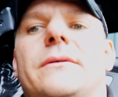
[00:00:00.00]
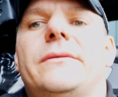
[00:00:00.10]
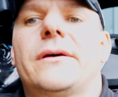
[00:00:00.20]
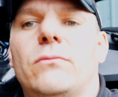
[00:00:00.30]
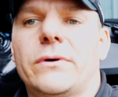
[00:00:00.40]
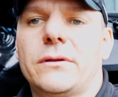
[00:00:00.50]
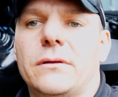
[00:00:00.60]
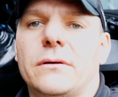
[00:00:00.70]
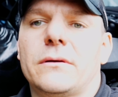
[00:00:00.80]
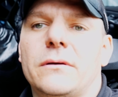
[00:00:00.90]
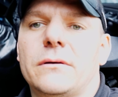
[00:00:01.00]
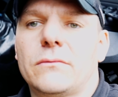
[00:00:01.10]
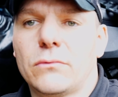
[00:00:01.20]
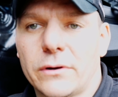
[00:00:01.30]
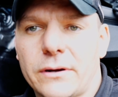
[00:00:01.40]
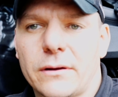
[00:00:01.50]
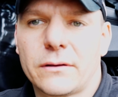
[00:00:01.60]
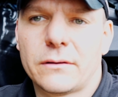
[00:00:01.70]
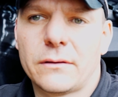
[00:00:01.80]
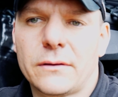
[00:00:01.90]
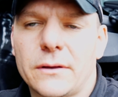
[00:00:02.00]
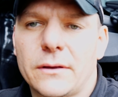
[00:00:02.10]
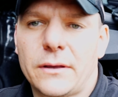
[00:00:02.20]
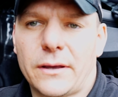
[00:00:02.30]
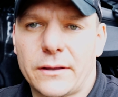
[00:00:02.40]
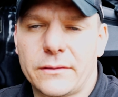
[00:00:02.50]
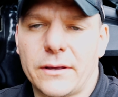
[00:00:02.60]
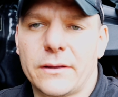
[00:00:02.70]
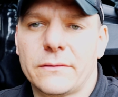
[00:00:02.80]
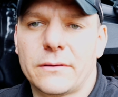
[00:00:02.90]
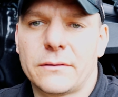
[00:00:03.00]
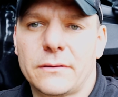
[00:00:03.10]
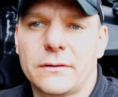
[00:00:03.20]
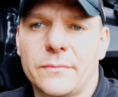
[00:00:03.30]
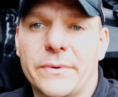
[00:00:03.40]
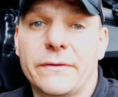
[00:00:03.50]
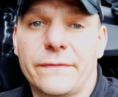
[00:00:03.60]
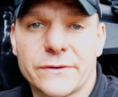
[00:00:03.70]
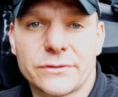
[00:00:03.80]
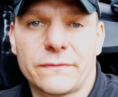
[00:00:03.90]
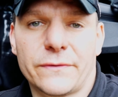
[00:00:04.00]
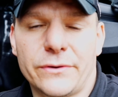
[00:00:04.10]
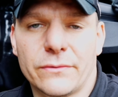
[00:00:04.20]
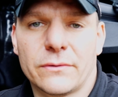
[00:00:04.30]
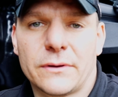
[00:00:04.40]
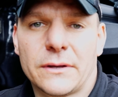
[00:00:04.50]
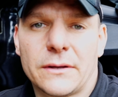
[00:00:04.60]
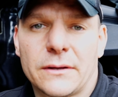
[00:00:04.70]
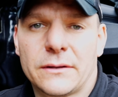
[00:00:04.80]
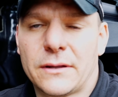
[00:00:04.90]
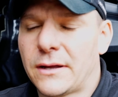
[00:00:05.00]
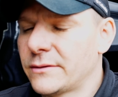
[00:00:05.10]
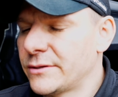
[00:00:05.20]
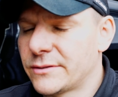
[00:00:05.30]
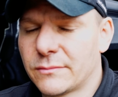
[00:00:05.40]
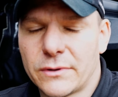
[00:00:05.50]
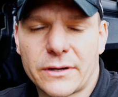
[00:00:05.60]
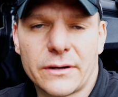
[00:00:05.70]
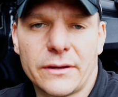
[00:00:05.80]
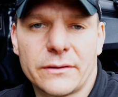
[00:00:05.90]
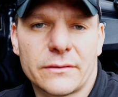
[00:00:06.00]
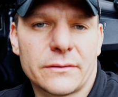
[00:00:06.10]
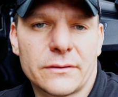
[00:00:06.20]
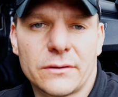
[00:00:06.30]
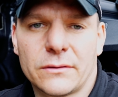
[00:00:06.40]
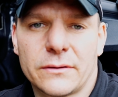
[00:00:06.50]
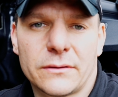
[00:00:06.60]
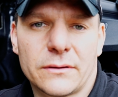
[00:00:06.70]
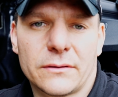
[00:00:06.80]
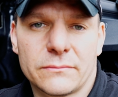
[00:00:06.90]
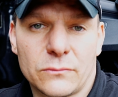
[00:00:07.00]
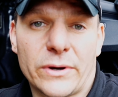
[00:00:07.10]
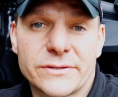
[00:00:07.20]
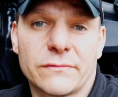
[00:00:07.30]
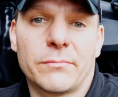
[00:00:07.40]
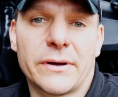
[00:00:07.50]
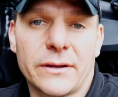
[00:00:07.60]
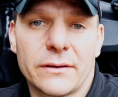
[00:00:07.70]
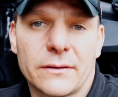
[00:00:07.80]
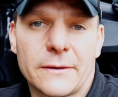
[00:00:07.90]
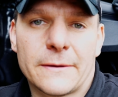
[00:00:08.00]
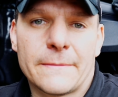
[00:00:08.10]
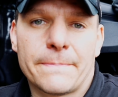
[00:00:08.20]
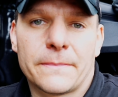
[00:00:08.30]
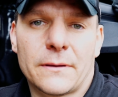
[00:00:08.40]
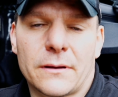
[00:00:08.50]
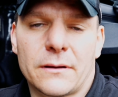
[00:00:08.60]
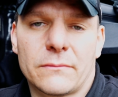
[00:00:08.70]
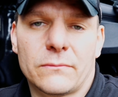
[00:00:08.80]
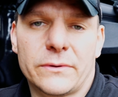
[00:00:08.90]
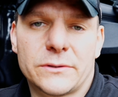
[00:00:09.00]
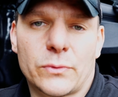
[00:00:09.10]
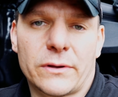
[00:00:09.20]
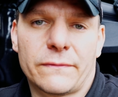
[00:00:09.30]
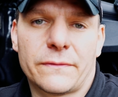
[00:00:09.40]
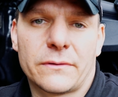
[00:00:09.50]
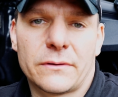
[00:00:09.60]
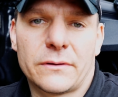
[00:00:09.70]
that will work and that are beneficial for you, not just a marketing waste of money. with 12